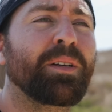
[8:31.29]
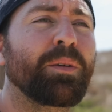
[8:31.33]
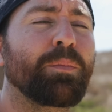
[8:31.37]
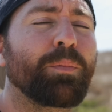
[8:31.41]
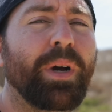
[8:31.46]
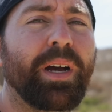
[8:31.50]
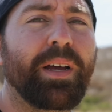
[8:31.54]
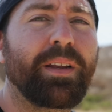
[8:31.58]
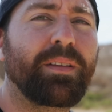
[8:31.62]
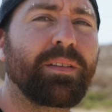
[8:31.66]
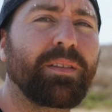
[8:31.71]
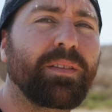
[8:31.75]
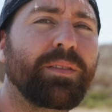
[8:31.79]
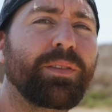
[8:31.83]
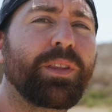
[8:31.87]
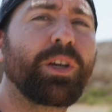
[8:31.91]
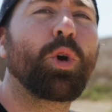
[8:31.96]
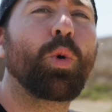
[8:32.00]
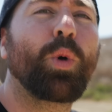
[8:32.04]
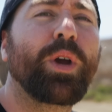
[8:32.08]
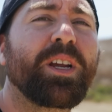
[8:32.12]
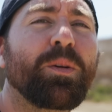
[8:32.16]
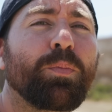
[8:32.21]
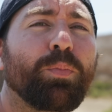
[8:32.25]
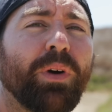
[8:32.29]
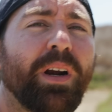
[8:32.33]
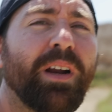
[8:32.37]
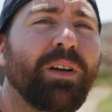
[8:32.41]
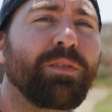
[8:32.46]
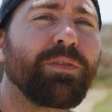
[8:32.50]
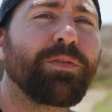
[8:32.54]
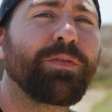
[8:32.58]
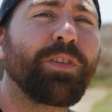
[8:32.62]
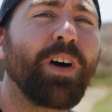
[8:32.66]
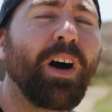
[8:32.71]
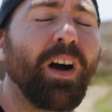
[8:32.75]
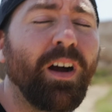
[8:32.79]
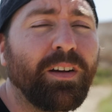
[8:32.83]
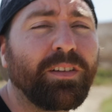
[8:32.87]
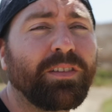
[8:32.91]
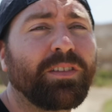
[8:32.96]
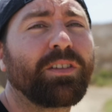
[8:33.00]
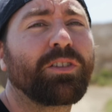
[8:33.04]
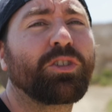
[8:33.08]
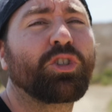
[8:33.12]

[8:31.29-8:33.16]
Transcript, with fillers: But the quick brown fox